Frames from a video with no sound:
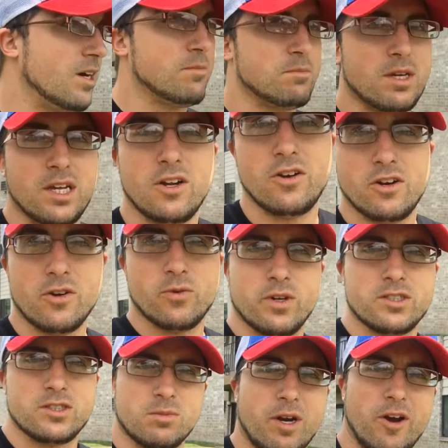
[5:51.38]
I'm getting out here to run
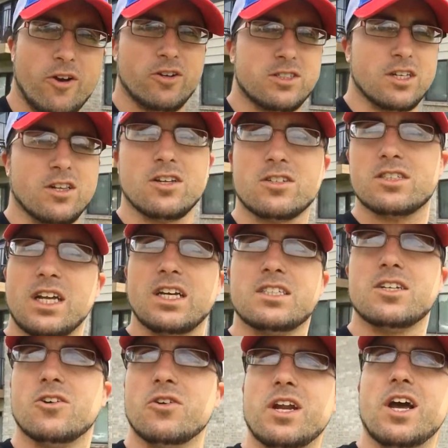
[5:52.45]
some errands, and it looks
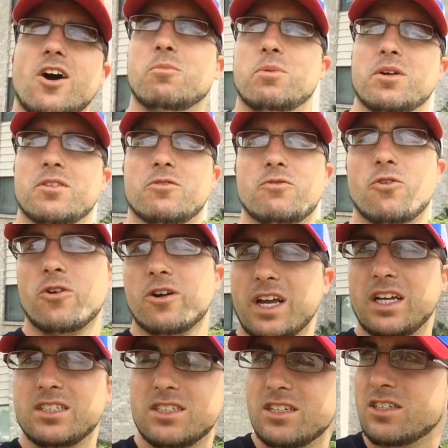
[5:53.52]
nice out now, but the
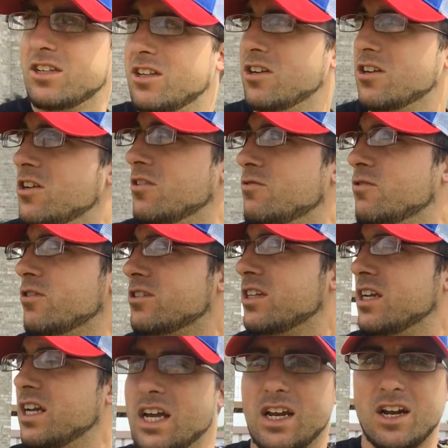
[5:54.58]
forecast doesn't look good for
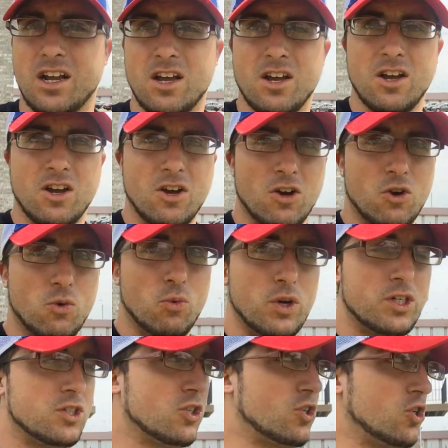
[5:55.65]
tonight,
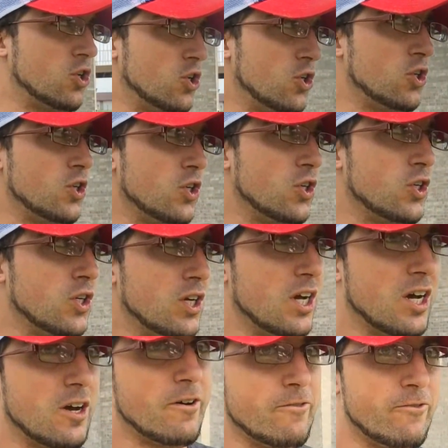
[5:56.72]
which could
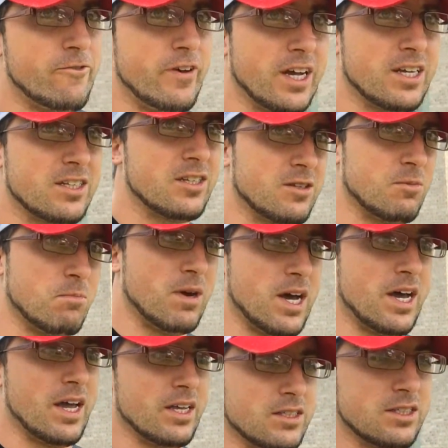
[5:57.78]
affect
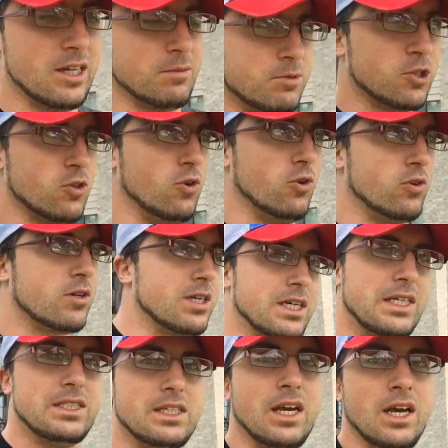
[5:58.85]
my steps goal,
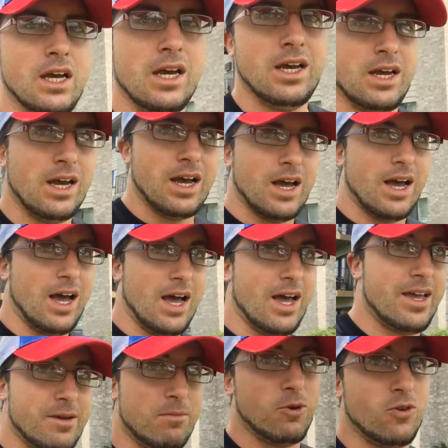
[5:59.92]
because I
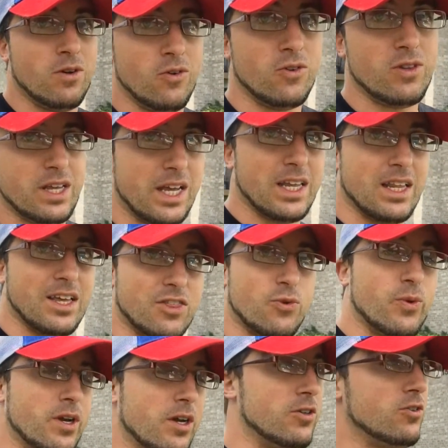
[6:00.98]
am only at like
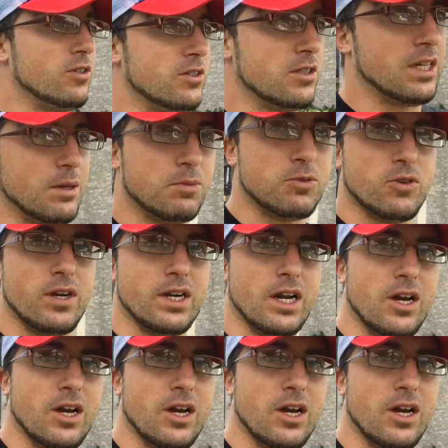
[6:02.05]
300 steps right